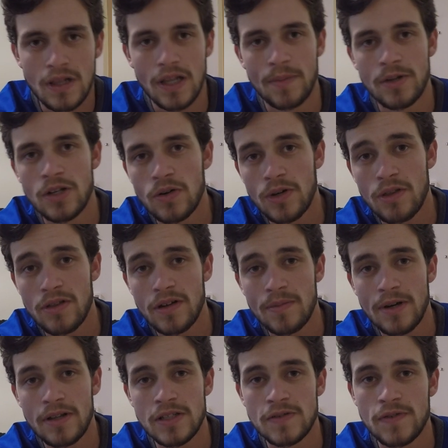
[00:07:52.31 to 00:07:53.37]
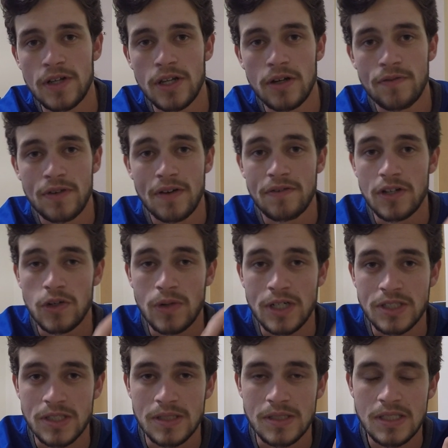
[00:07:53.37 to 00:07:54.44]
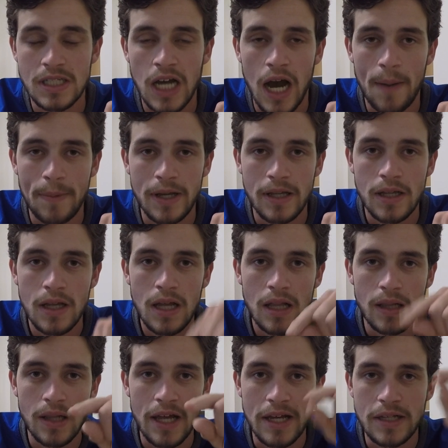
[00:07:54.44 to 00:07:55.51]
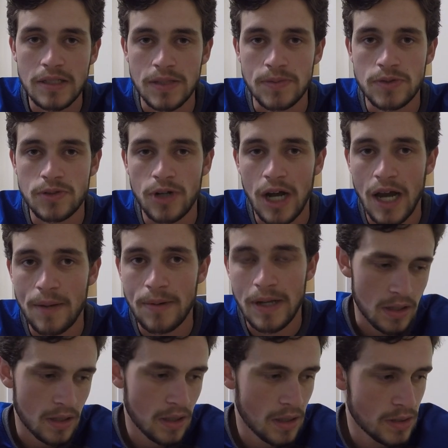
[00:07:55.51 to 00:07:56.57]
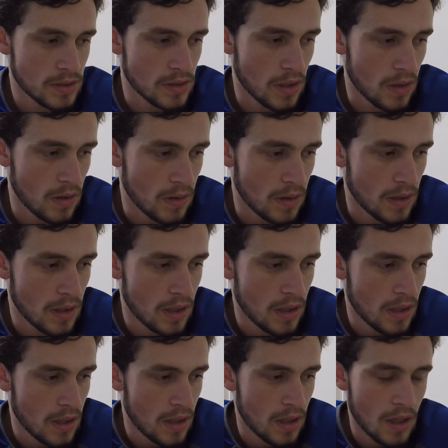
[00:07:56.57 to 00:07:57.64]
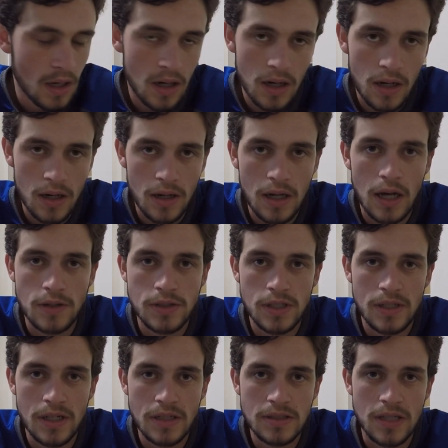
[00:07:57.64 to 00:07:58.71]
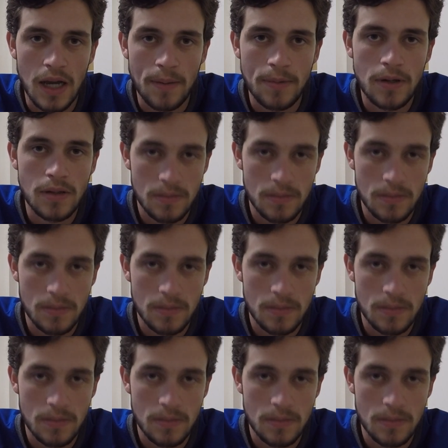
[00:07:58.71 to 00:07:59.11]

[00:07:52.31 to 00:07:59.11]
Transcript: Let me know what you think about this video. If you have any questions, comment, like, subscribe. So I'll see you next time.